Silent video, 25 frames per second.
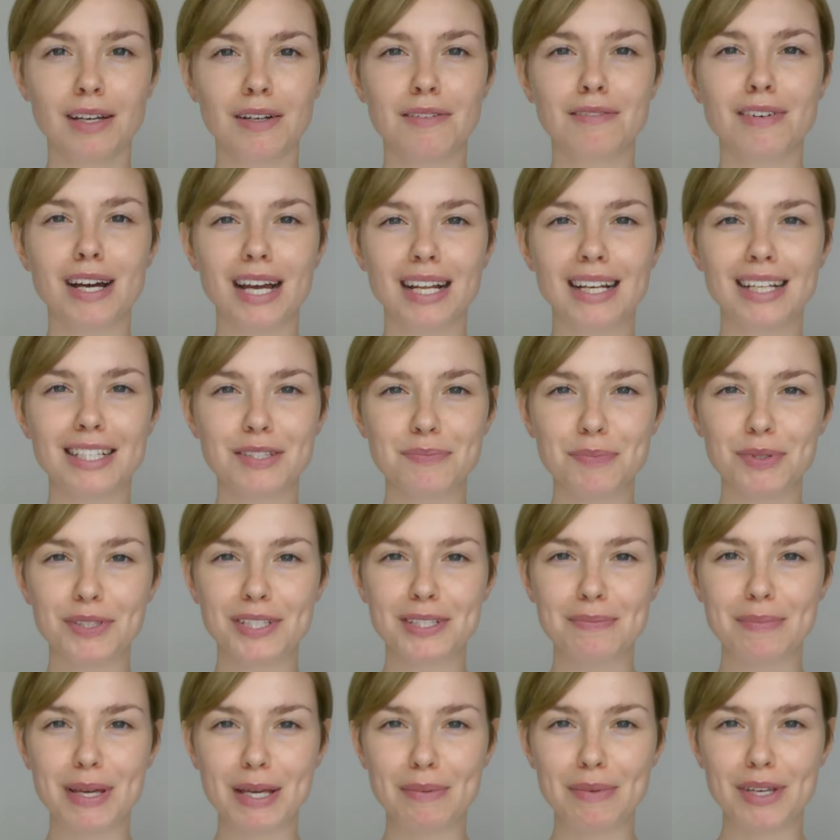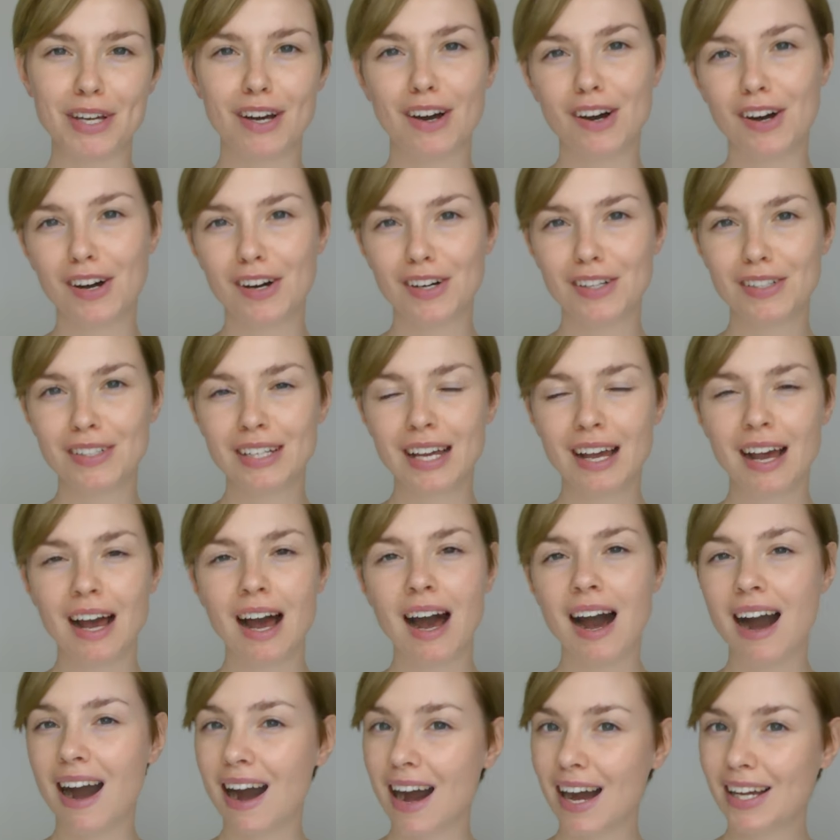Right, let's put this baby on.
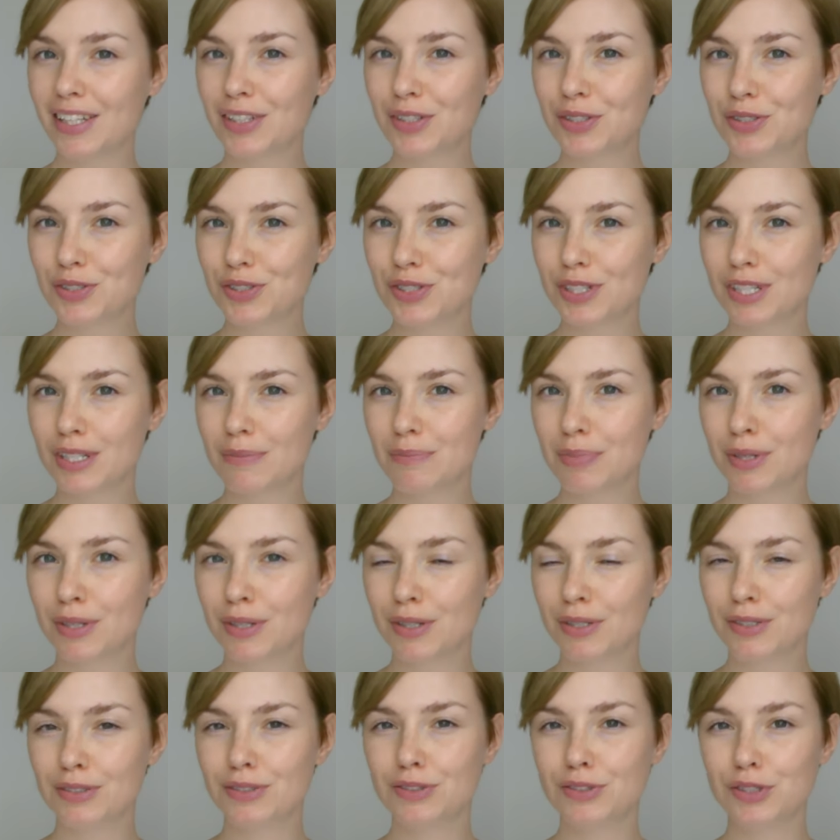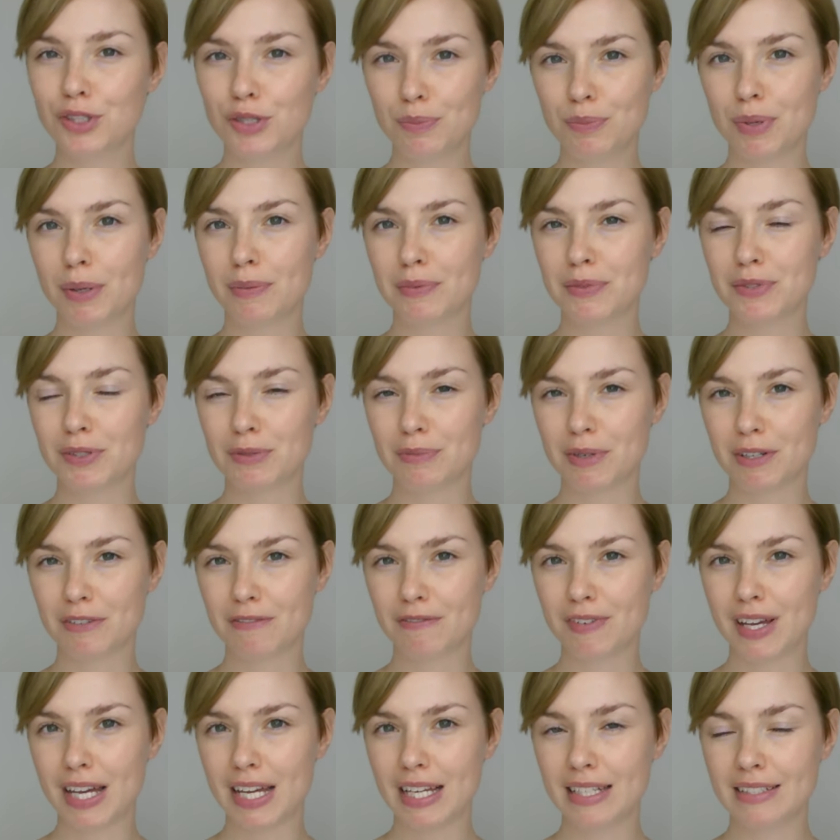I usually put two pumps on my
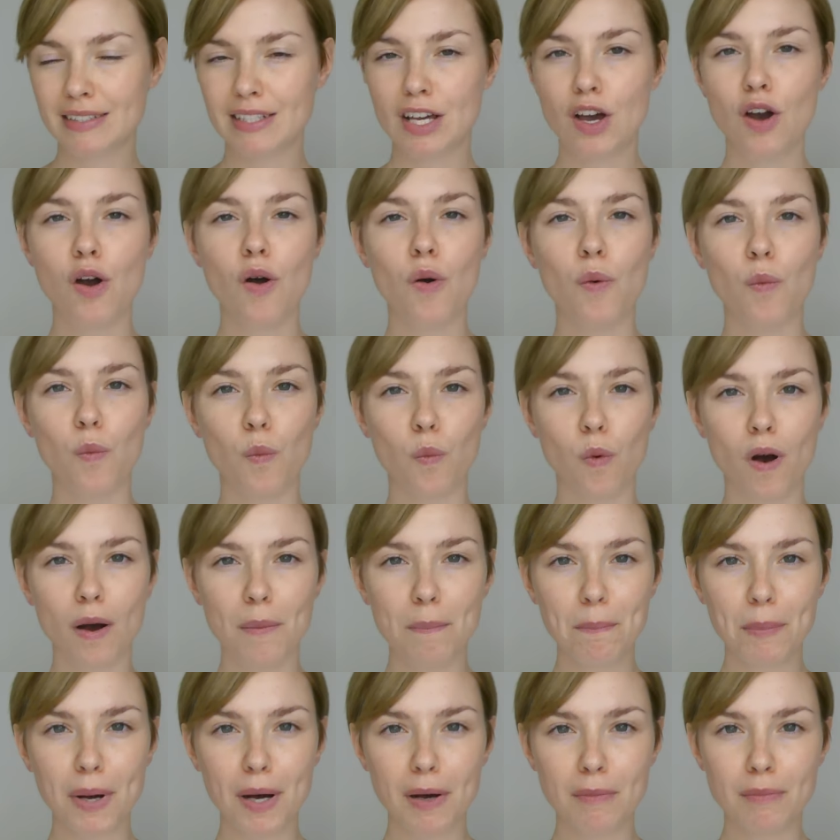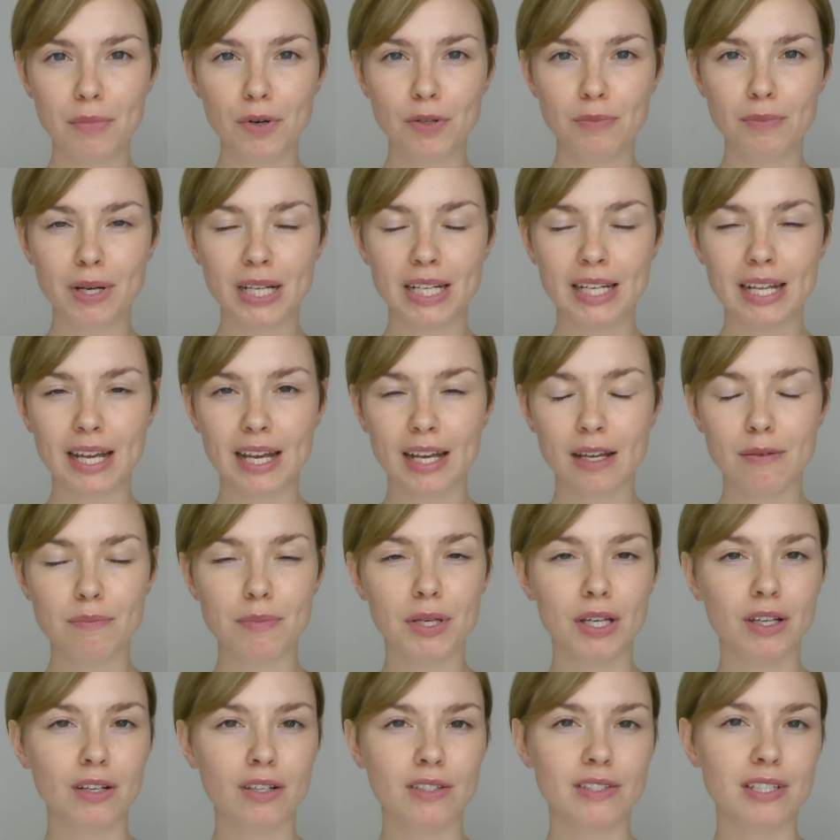face, one pump on my neck
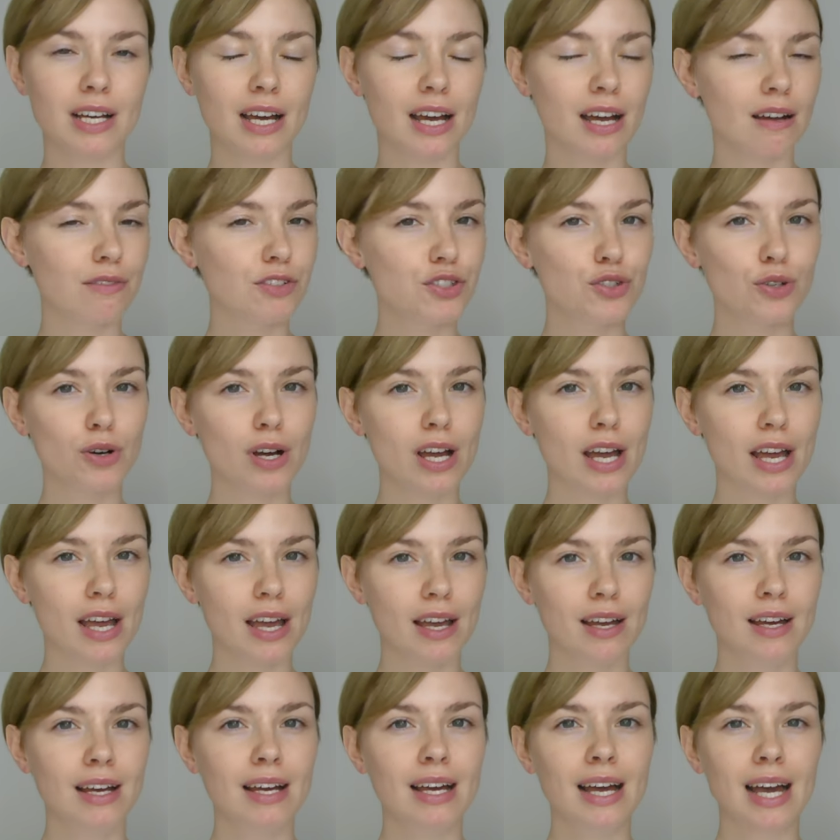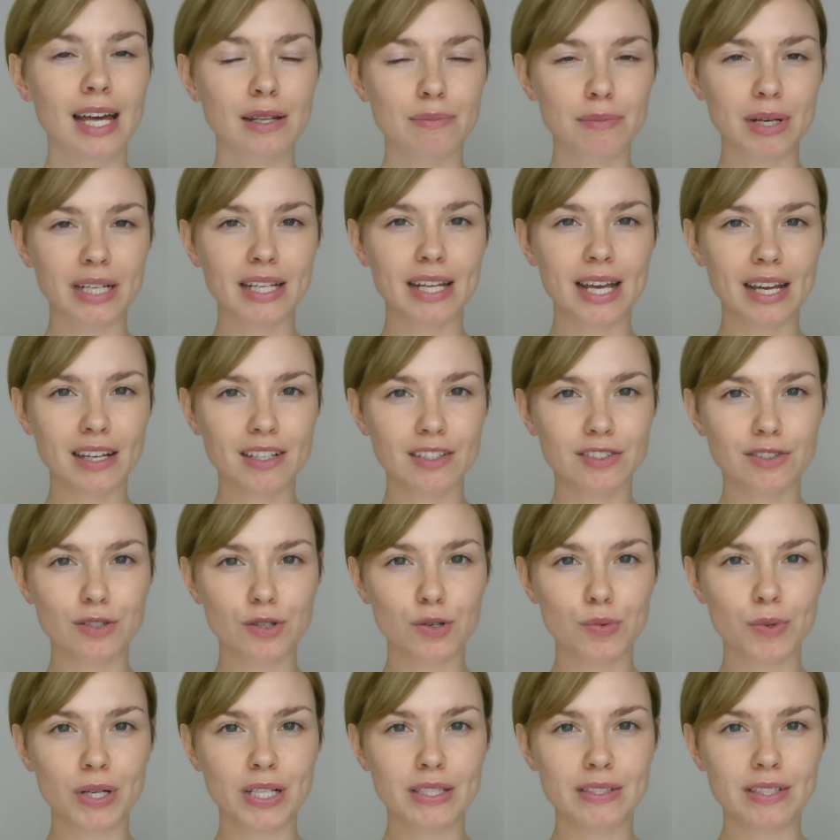because I have short hair and my neck is
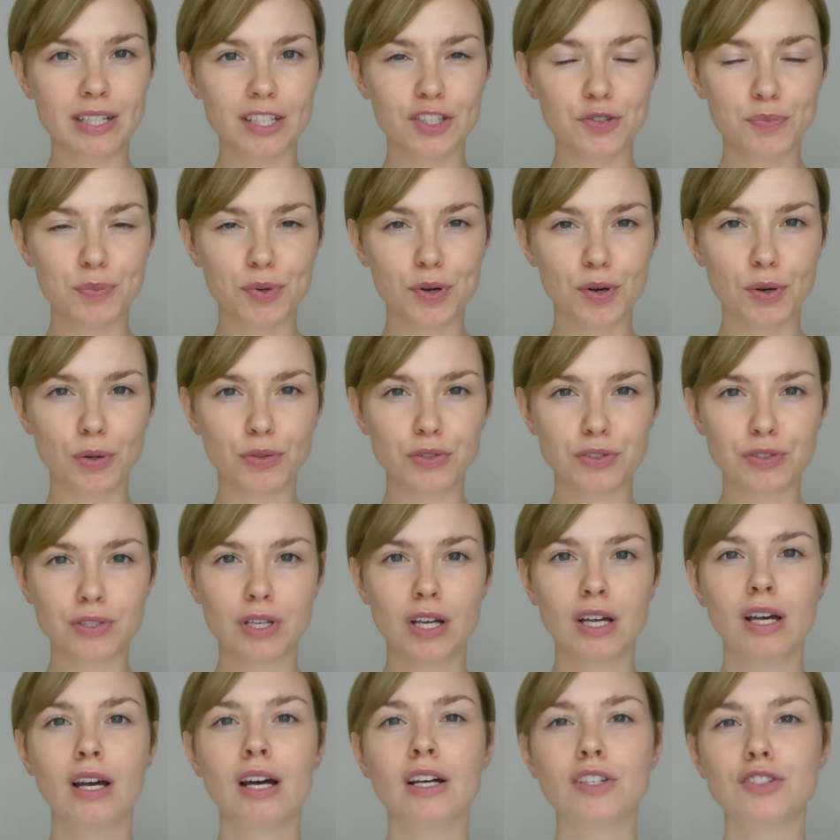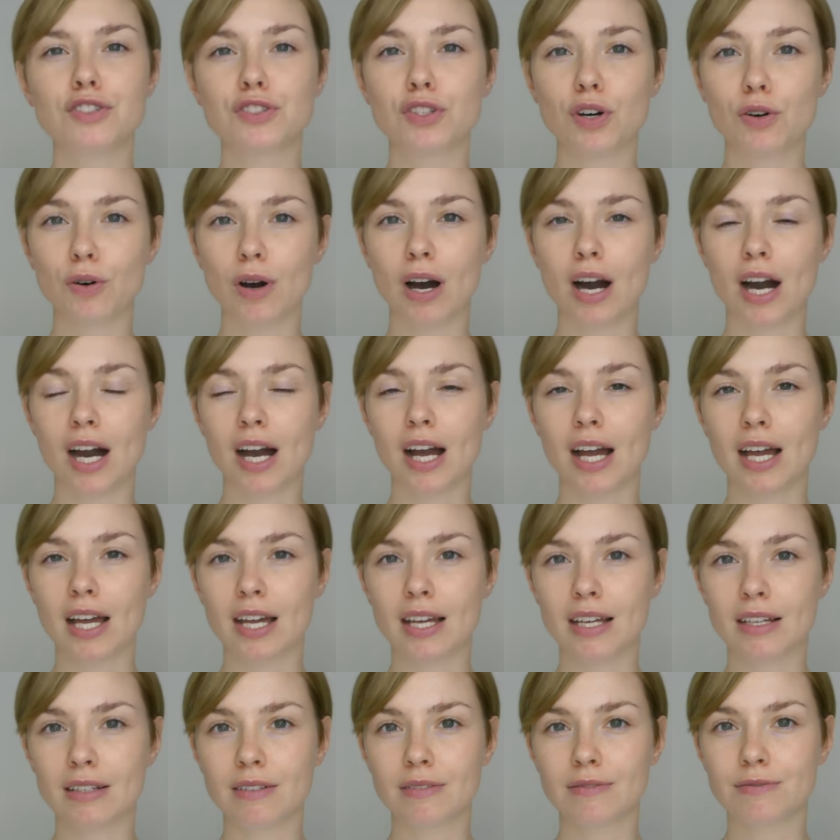always exposed so
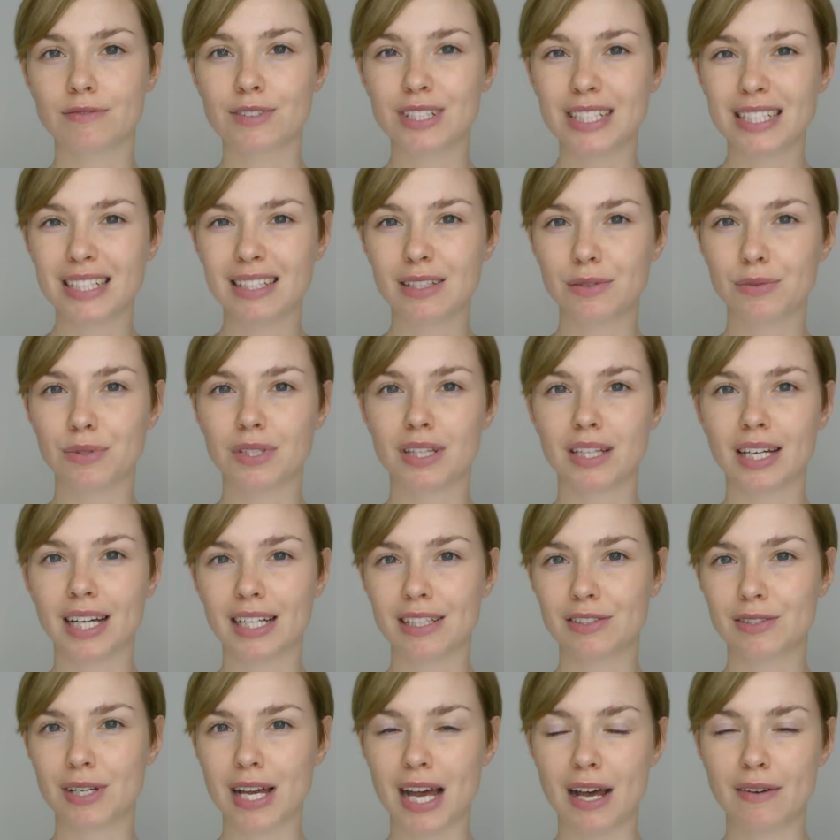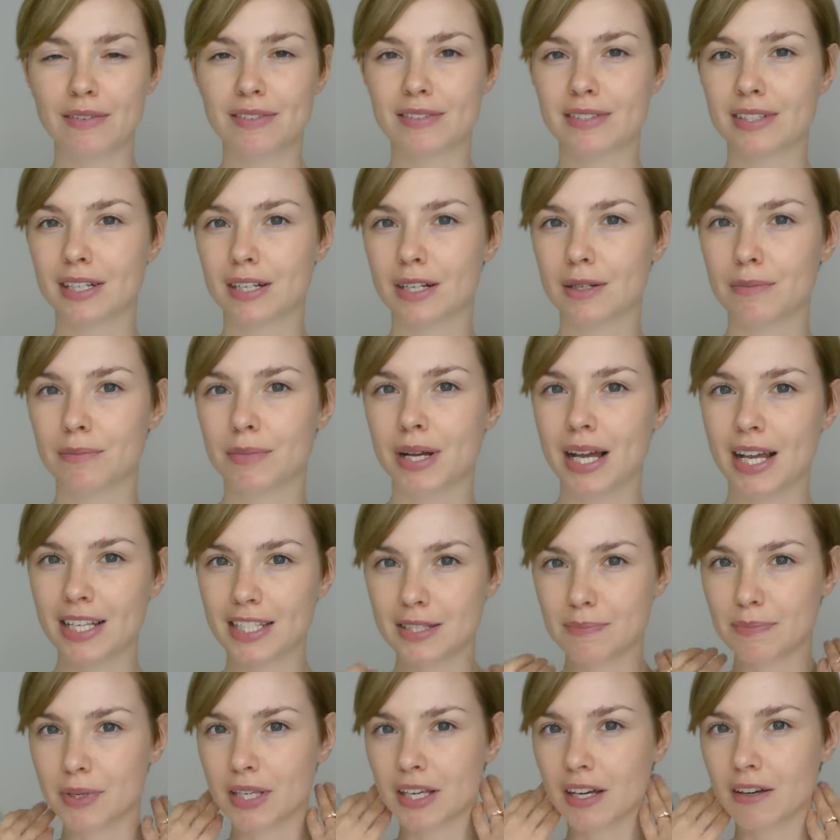I really would like to have some
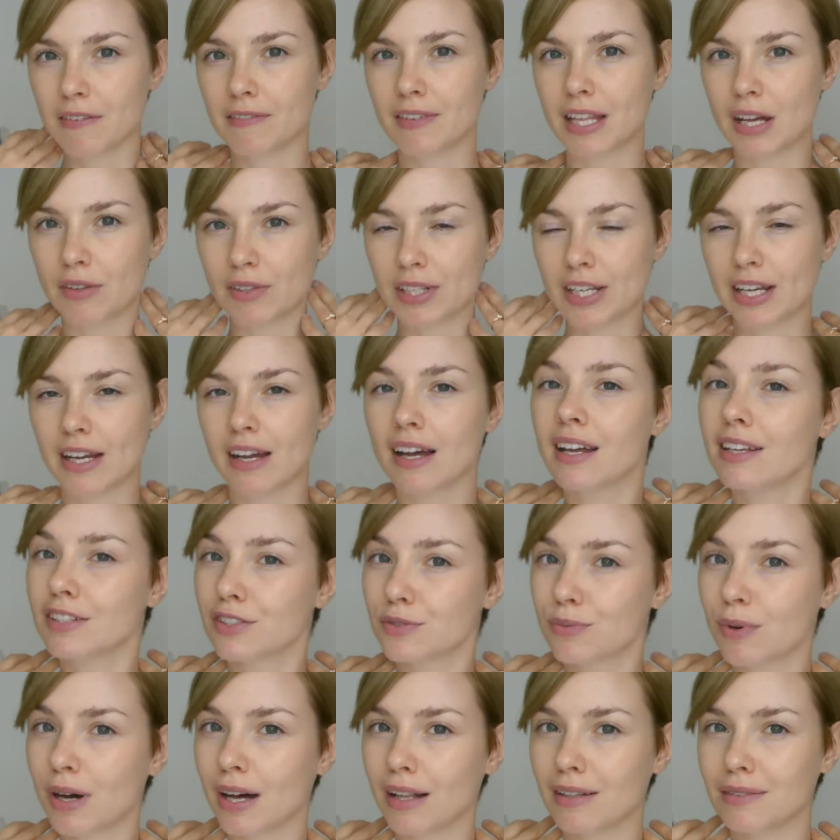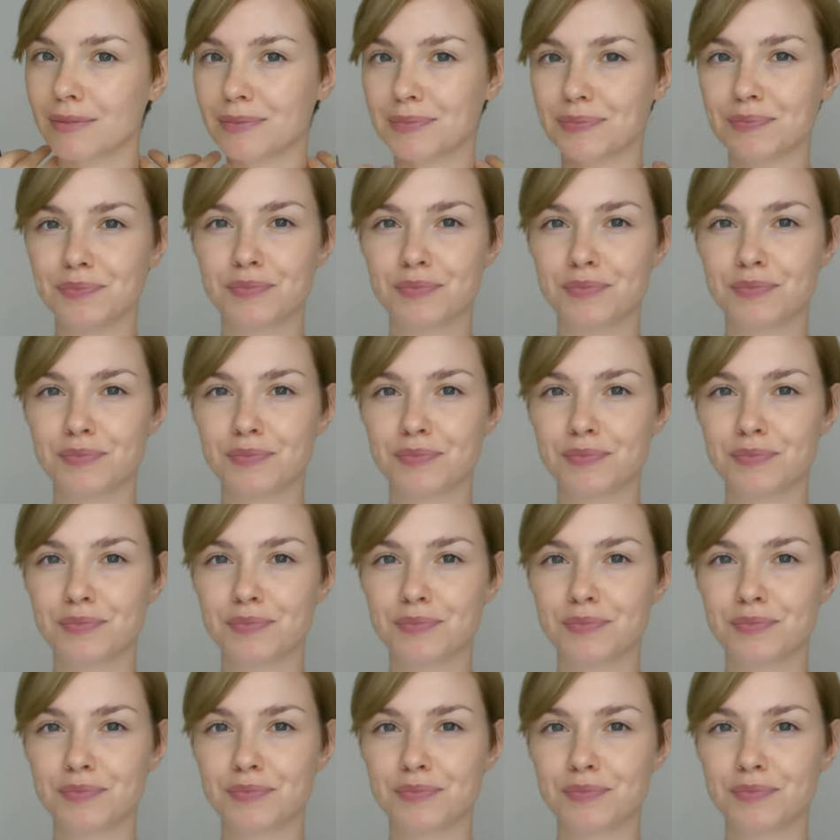SPF down here as well.